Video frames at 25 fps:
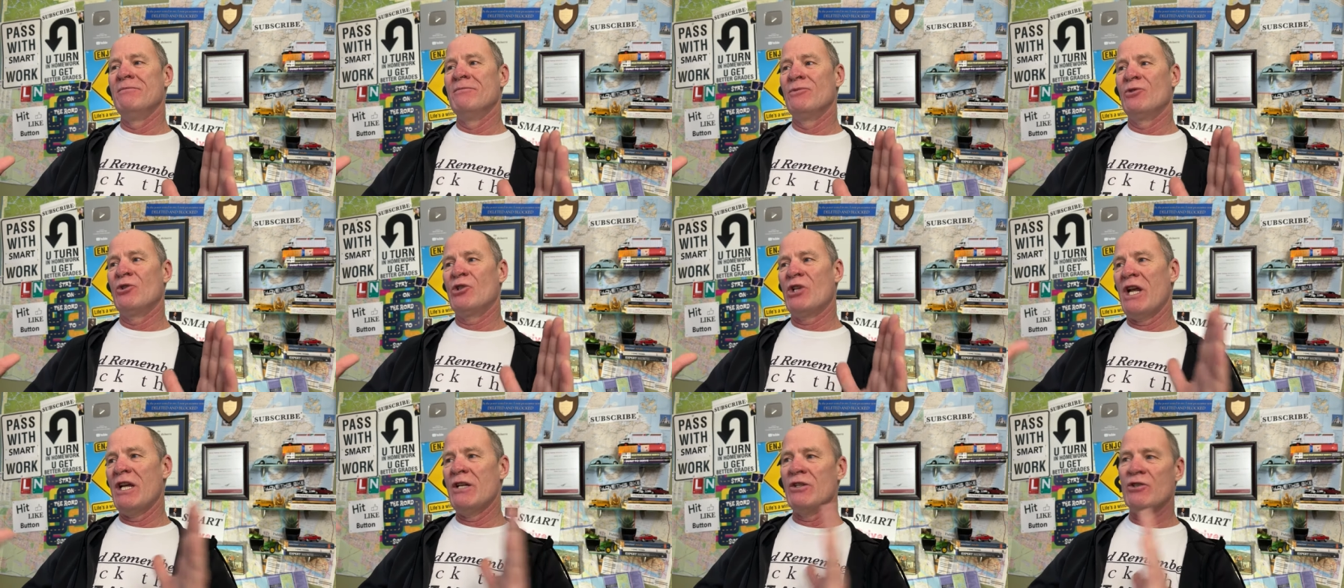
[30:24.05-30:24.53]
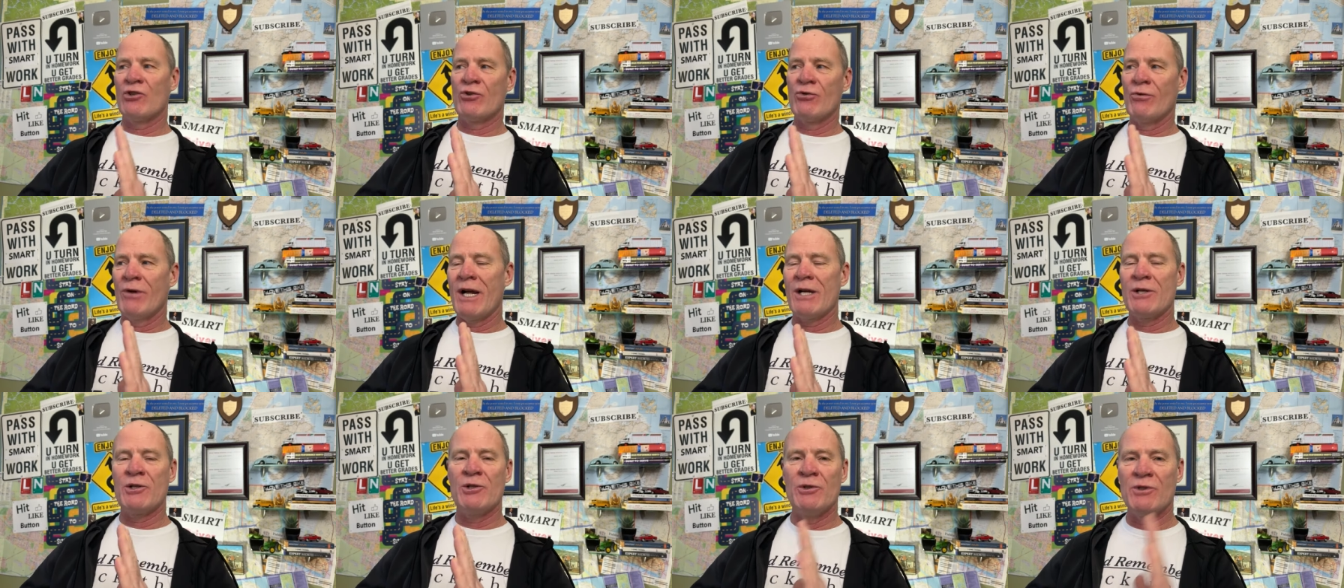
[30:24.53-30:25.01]
change
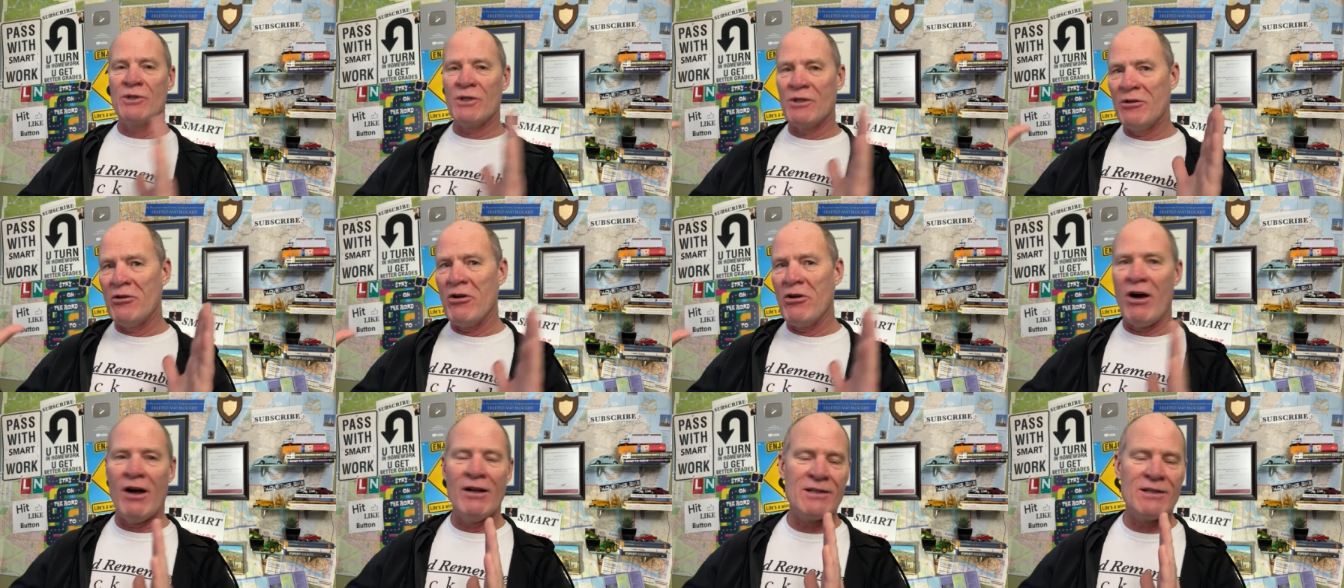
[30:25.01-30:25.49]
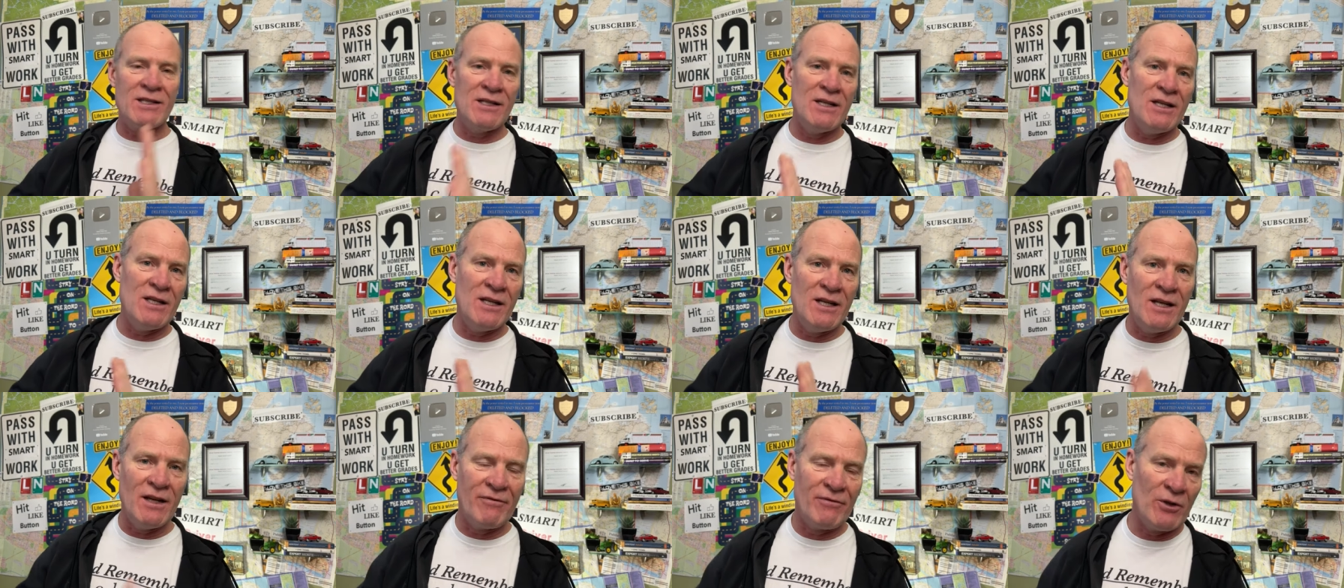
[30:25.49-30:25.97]
directions, and not
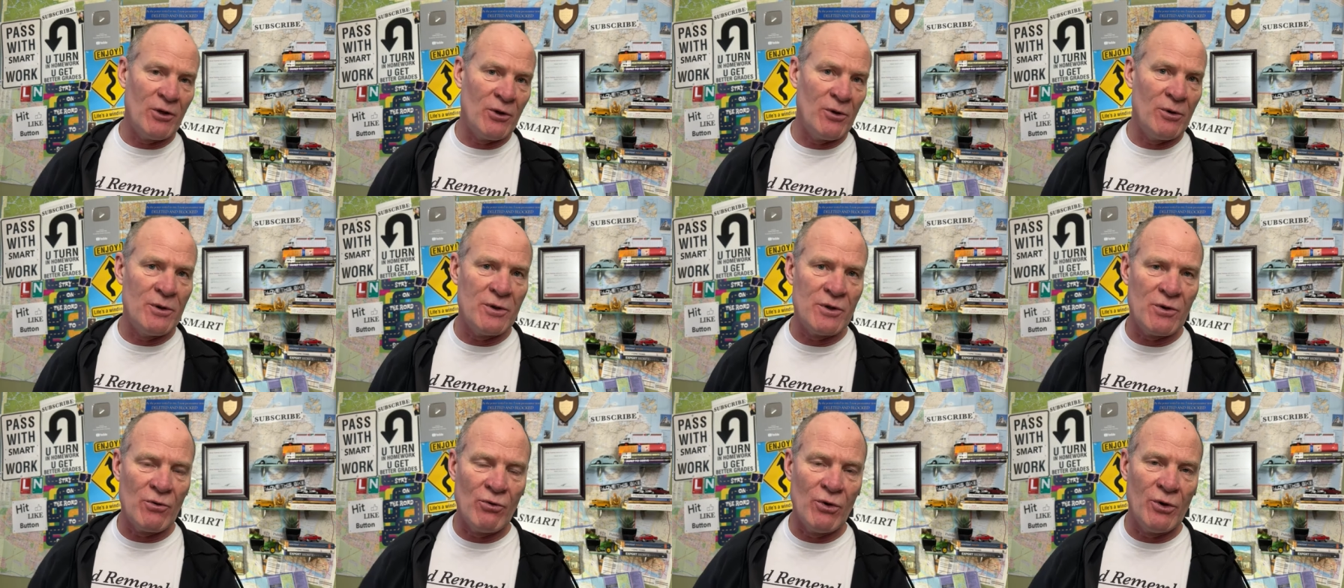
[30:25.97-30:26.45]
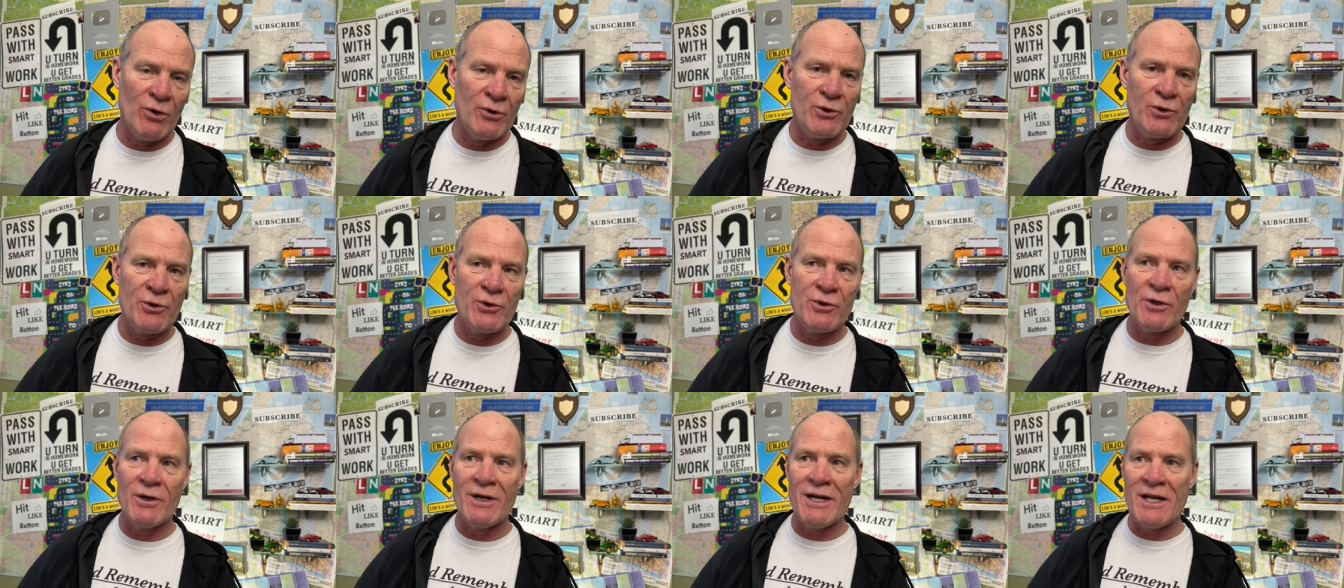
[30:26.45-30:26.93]
see if there is a road
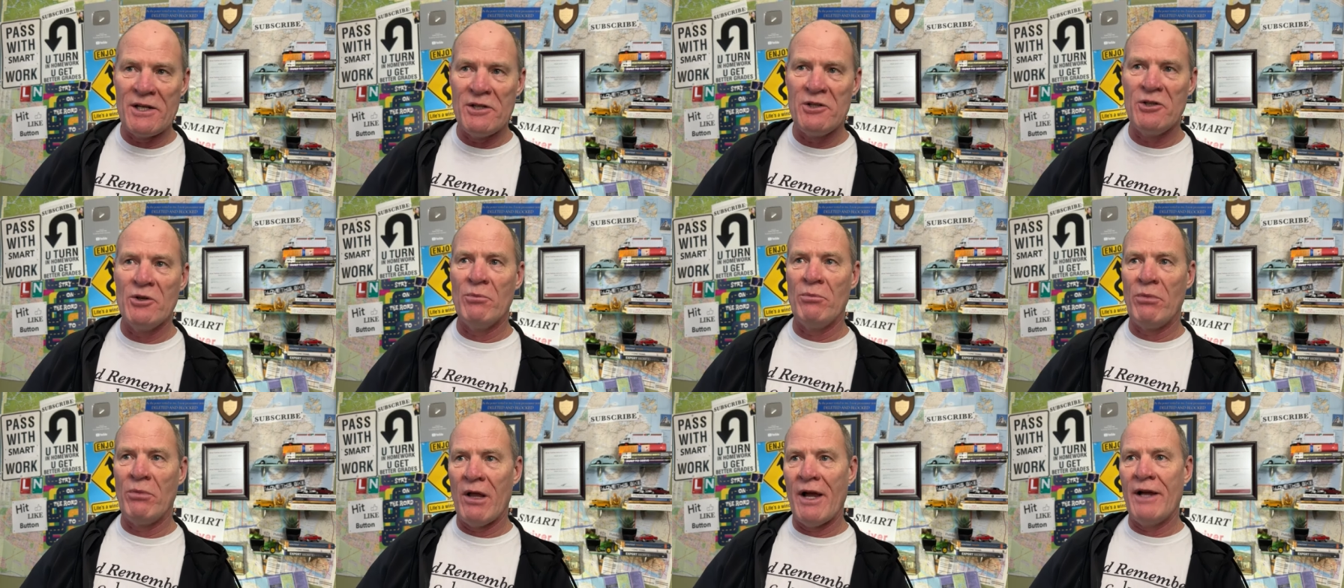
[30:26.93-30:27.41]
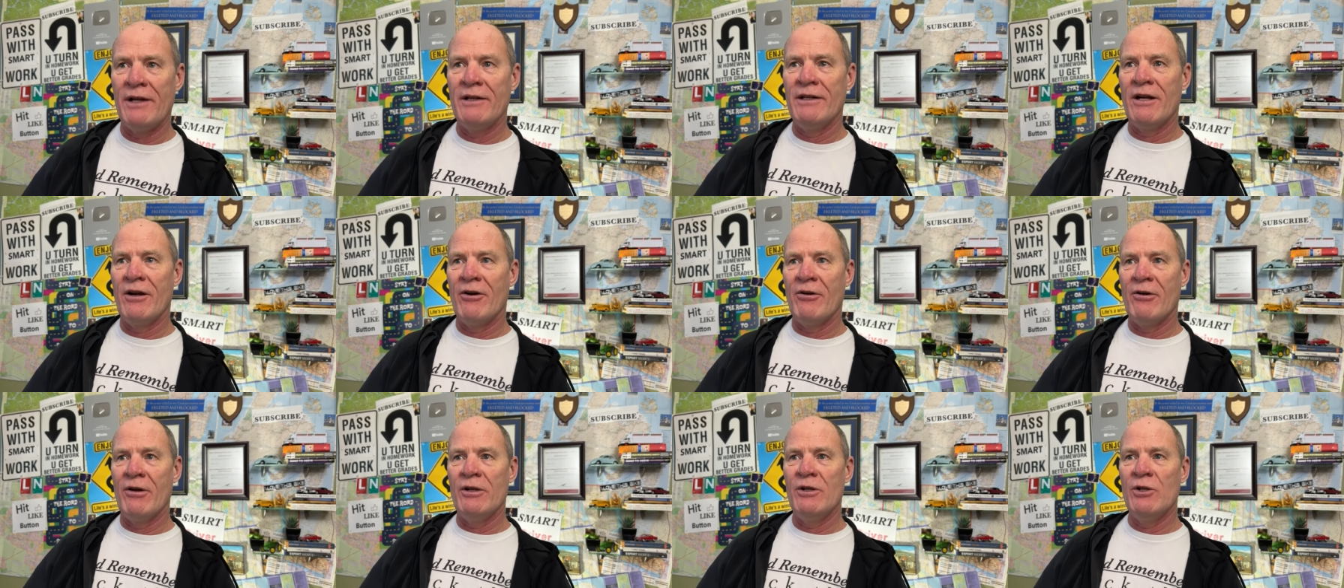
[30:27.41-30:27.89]
user in your blind area?